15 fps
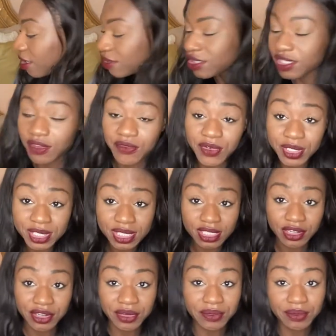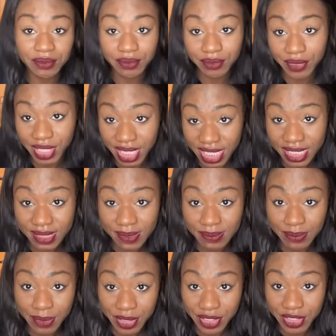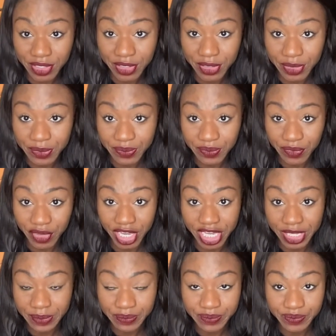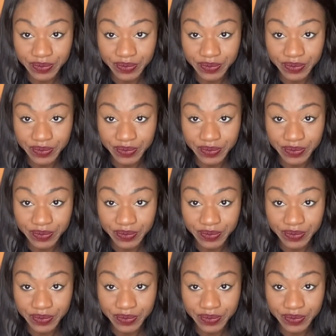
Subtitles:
So first start with this book, right?